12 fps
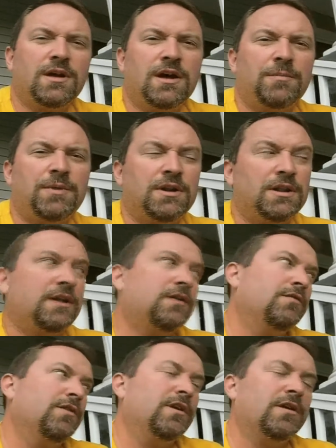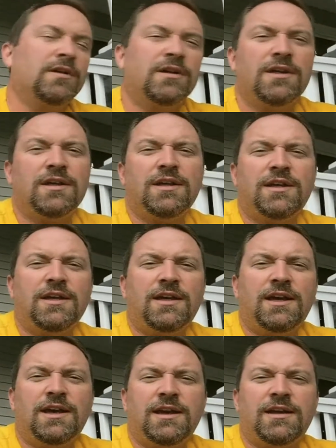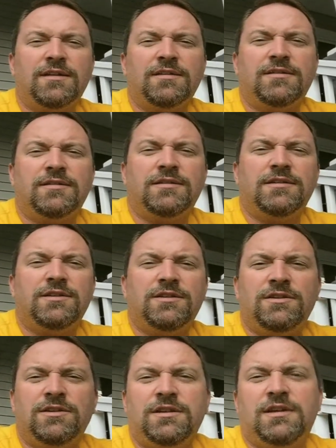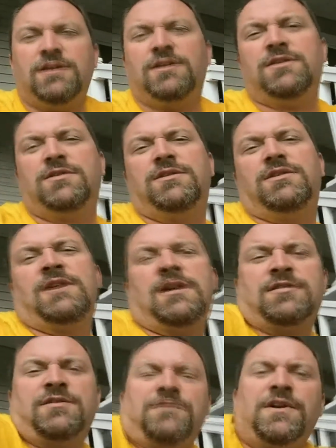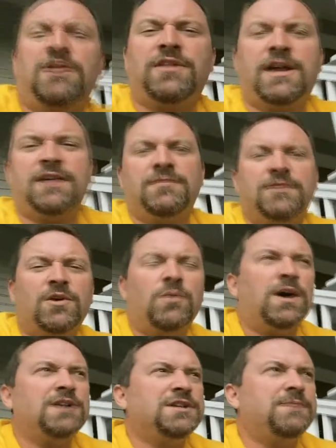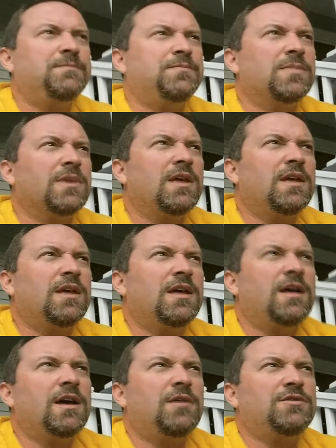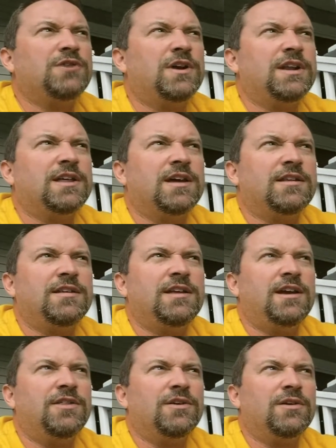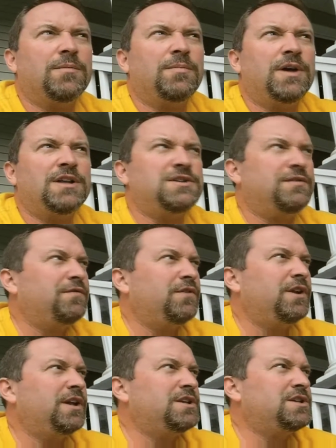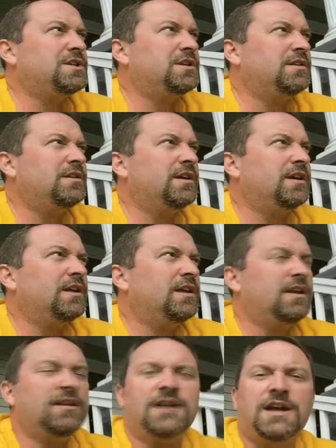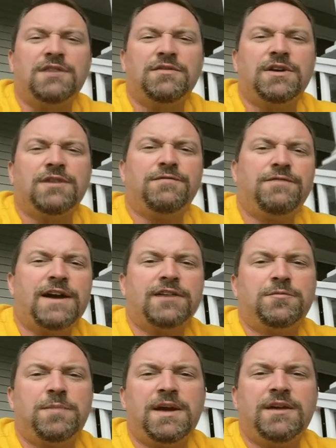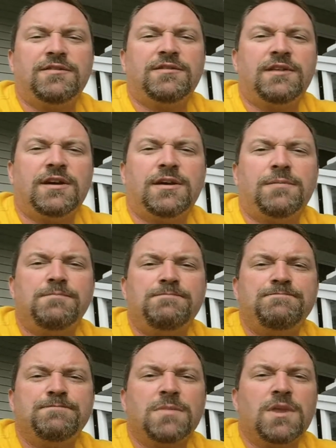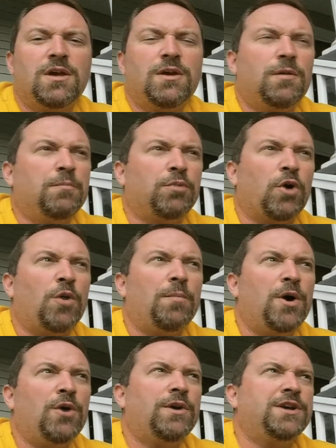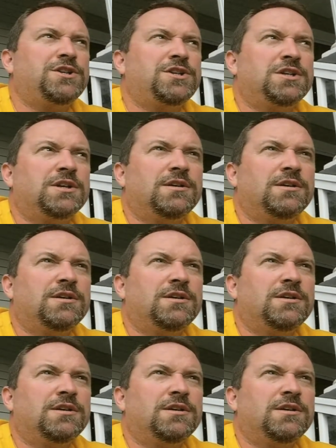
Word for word: I'll put a link over there, and you, know, you guys can follow that and go watch it. I was trying to cut together a bunch of footage to get kind of a fast-paced, um, promo-ish,